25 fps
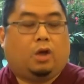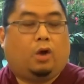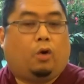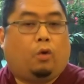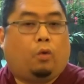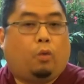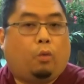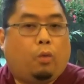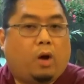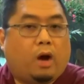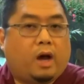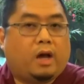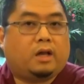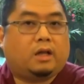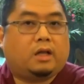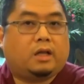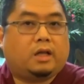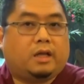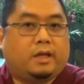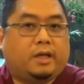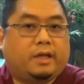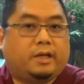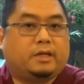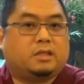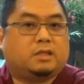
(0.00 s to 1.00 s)

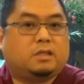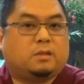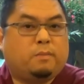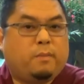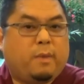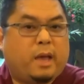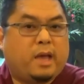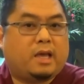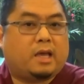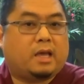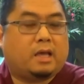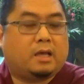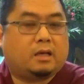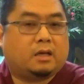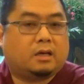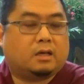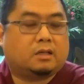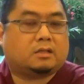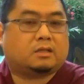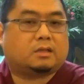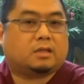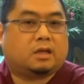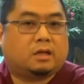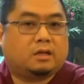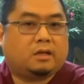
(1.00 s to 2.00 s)
What is making
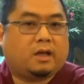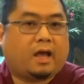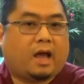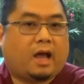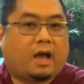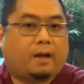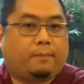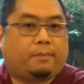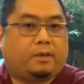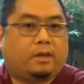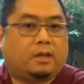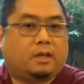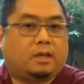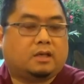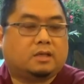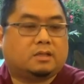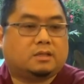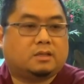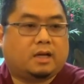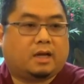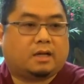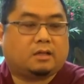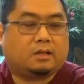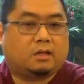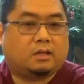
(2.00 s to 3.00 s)
us unhappy
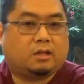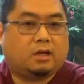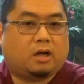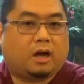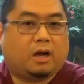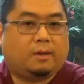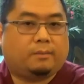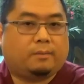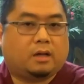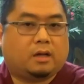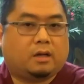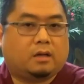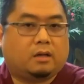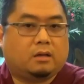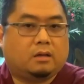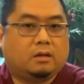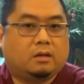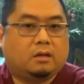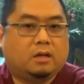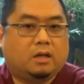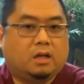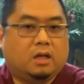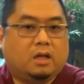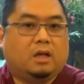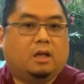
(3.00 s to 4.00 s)
is not the
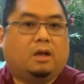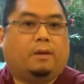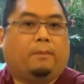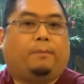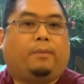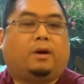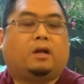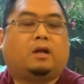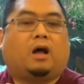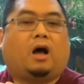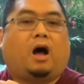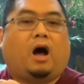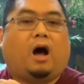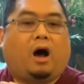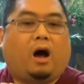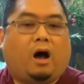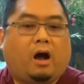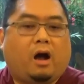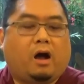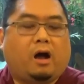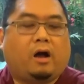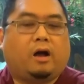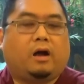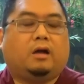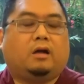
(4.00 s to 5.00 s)
Dharma, but
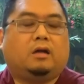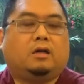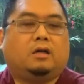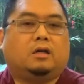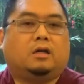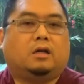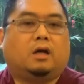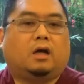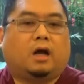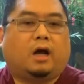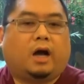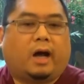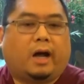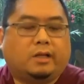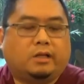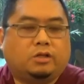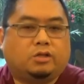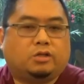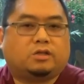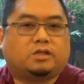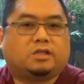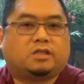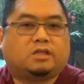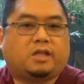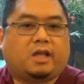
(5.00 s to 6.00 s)
our
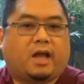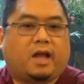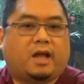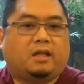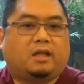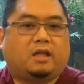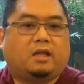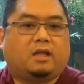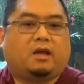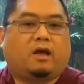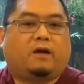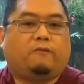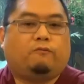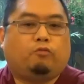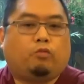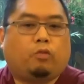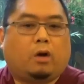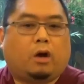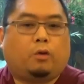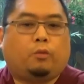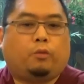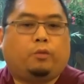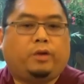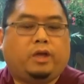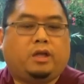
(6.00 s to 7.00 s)
understanding of
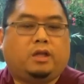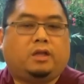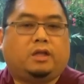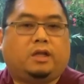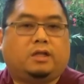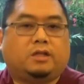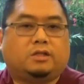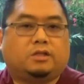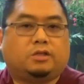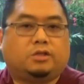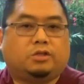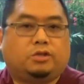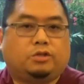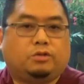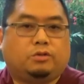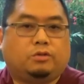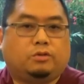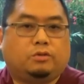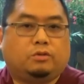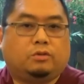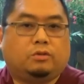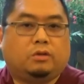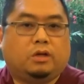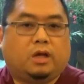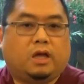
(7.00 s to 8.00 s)
what we need to
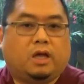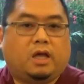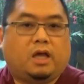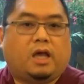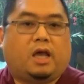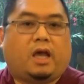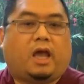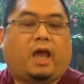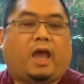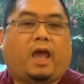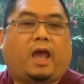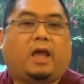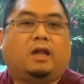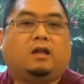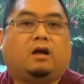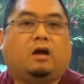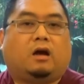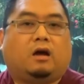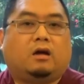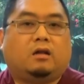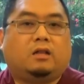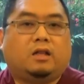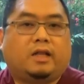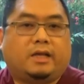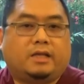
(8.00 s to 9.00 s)
do and
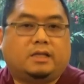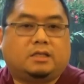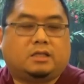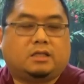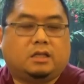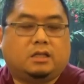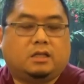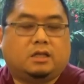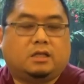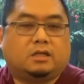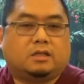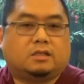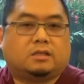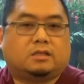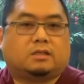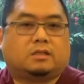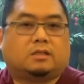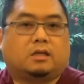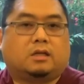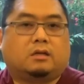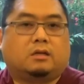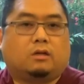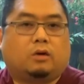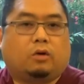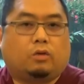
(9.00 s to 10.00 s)
our
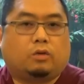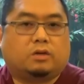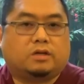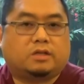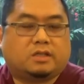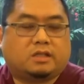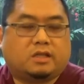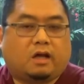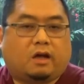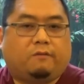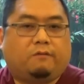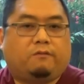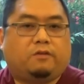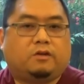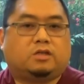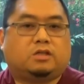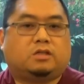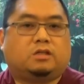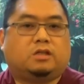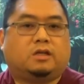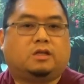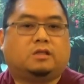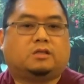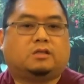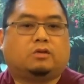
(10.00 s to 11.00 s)
laziness or
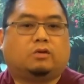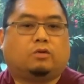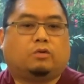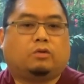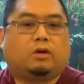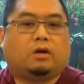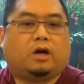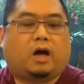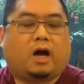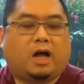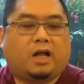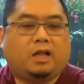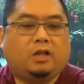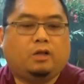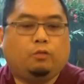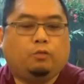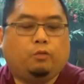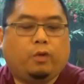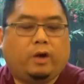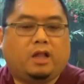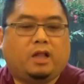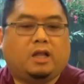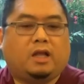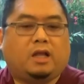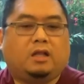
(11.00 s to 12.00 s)
selfishness or
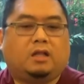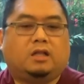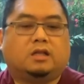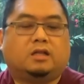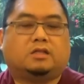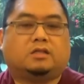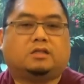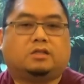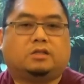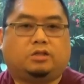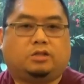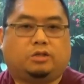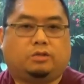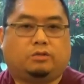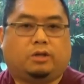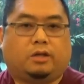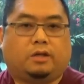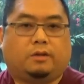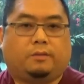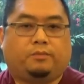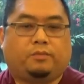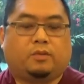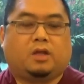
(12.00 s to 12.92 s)
unwillingness to do it.